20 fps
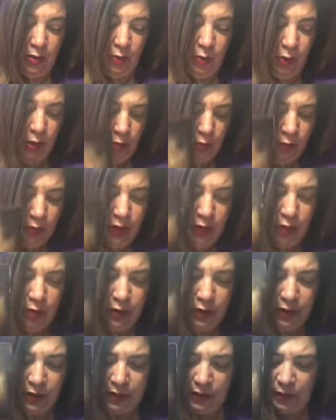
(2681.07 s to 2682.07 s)
Well, look, I
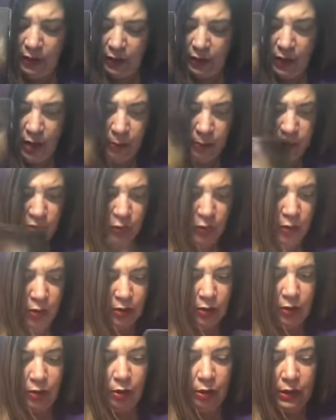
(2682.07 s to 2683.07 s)
got the King of Cups. So I
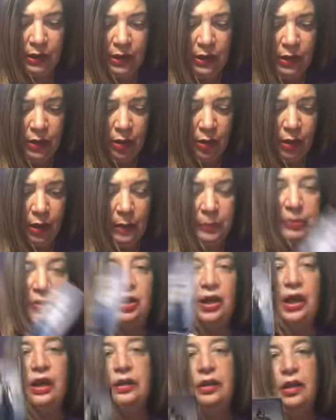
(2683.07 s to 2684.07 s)
got the King of Cups
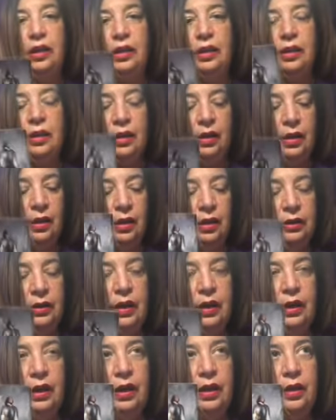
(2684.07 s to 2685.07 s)
and the
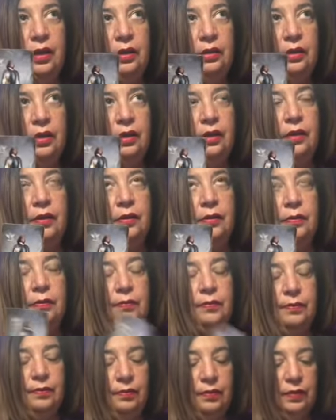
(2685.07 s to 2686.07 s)
the uh, the
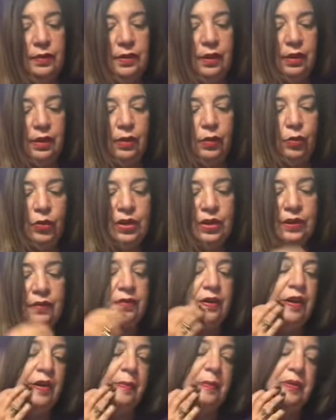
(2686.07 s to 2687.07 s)
the Queen
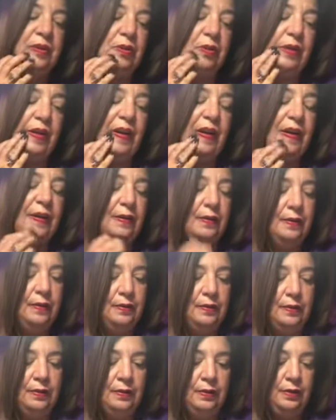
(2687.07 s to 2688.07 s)
of Cups. Okay,
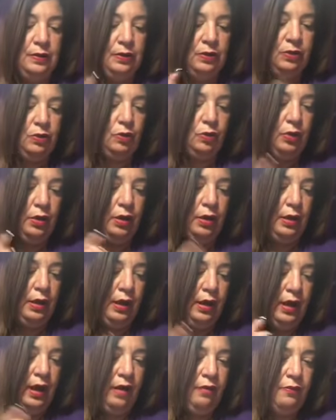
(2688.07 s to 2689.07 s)
so
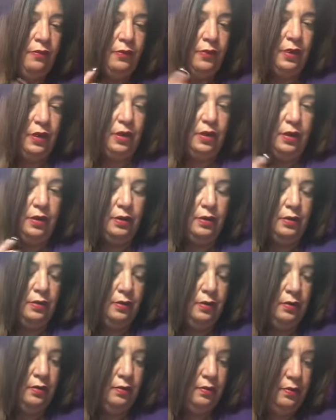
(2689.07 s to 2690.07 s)
I have uh,
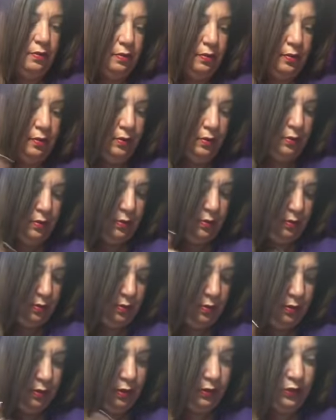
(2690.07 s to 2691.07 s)

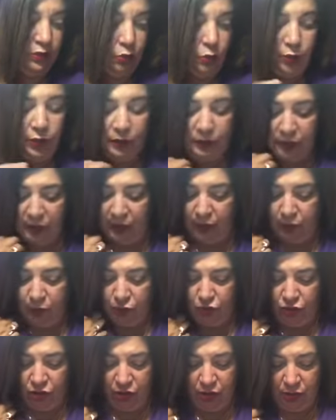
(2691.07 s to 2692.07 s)
the Swords
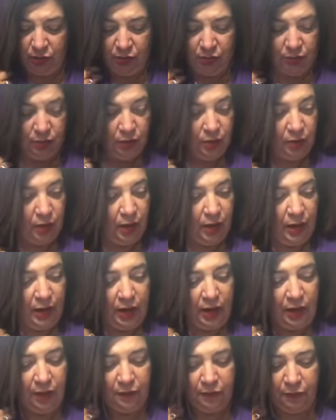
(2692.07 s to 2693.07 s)
energy. I
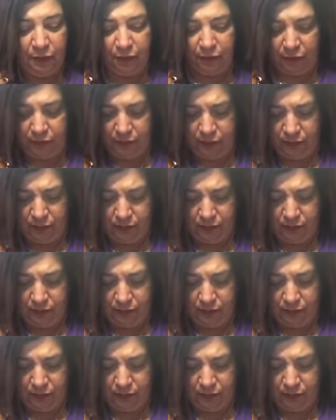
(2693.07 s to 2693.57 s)
have.